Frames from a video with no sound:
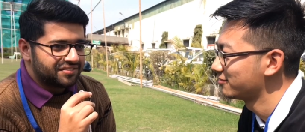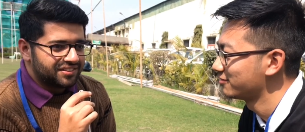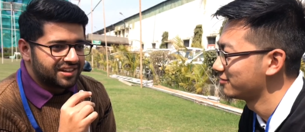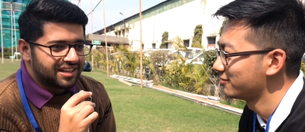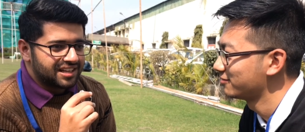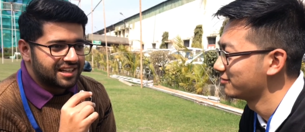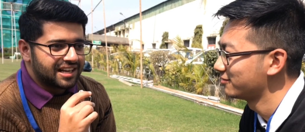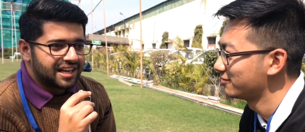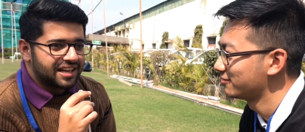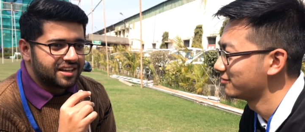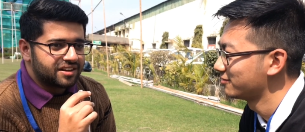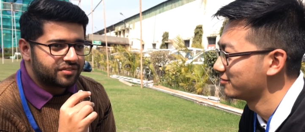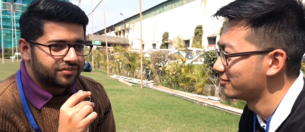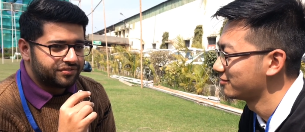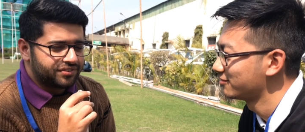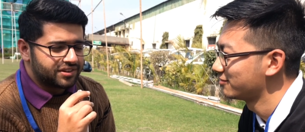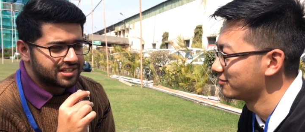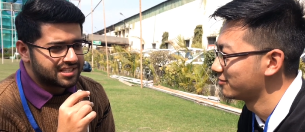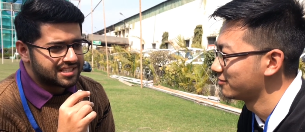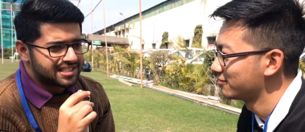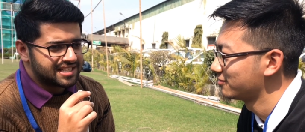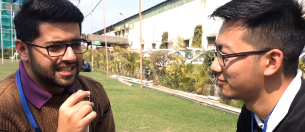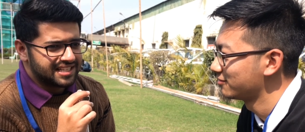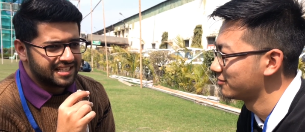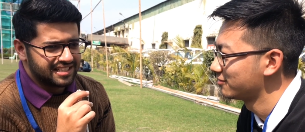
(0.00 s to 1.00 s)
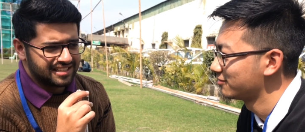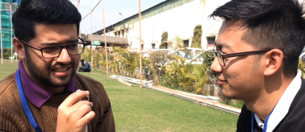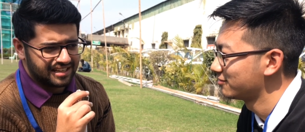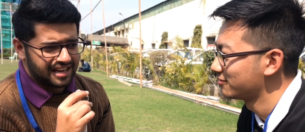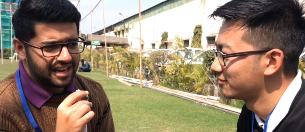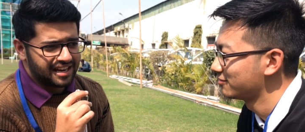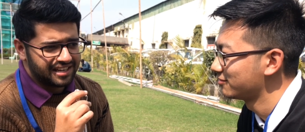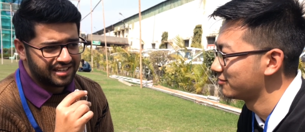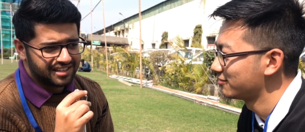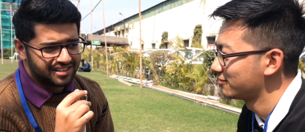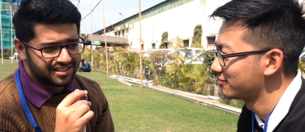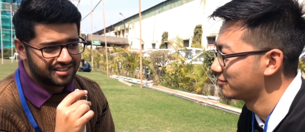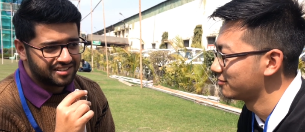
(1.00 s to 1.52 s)
Speaker 1: feel like firstly,
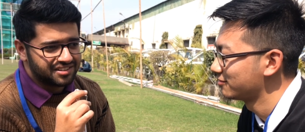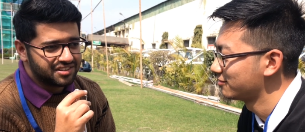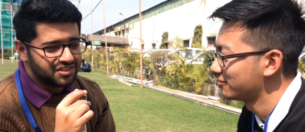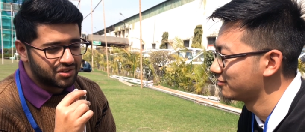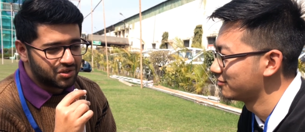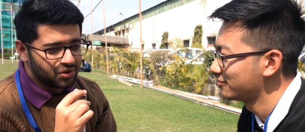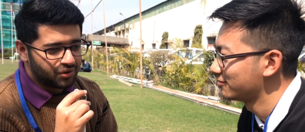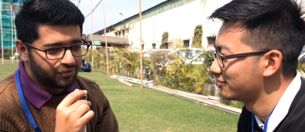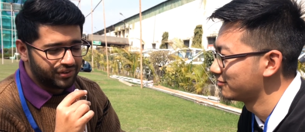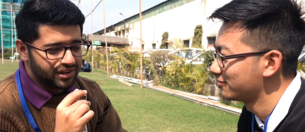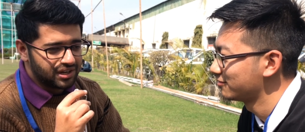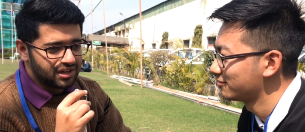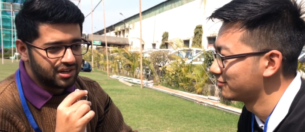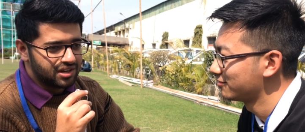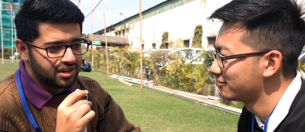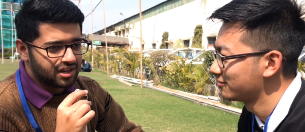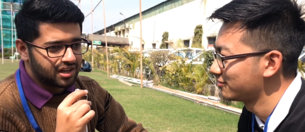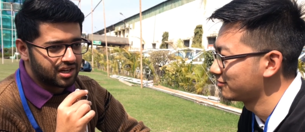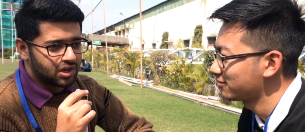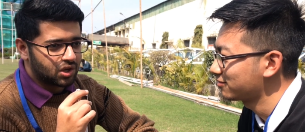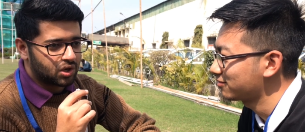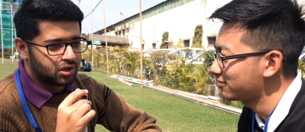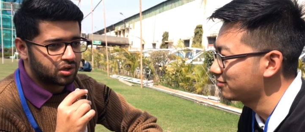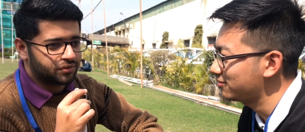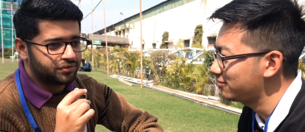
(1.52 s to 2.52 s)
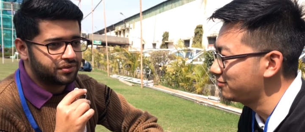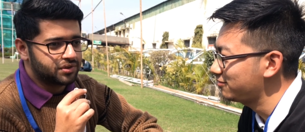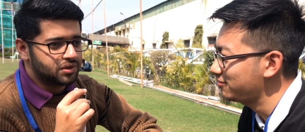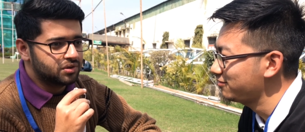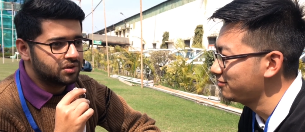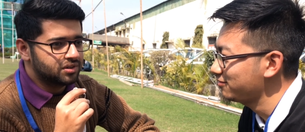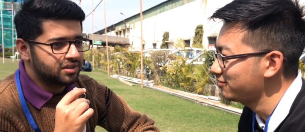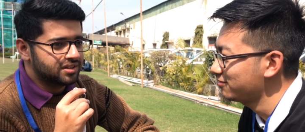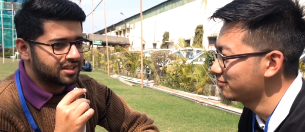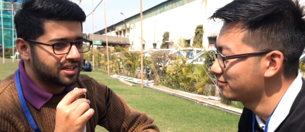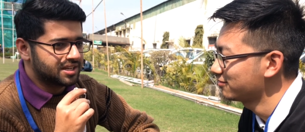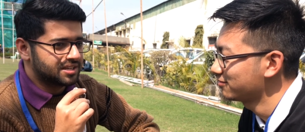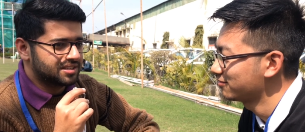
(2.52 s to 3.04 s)
I do feel a lot of
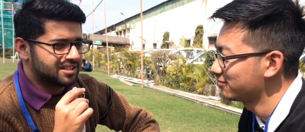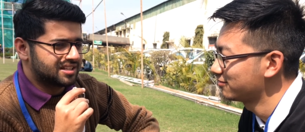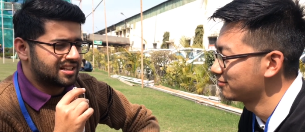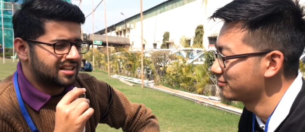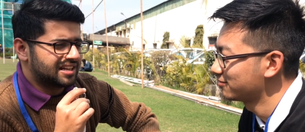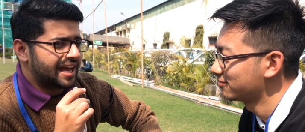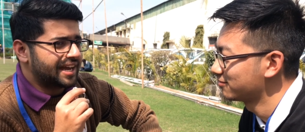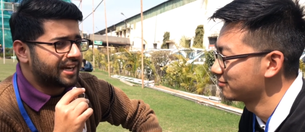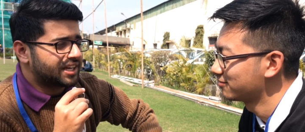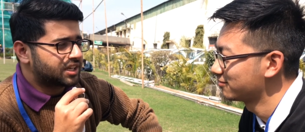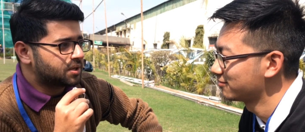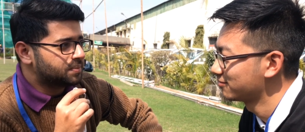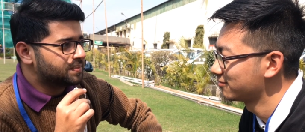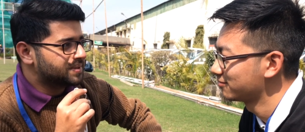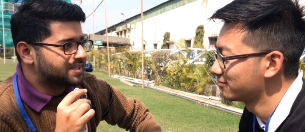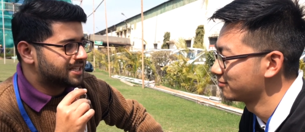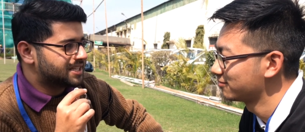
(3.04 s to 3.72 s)
you like to be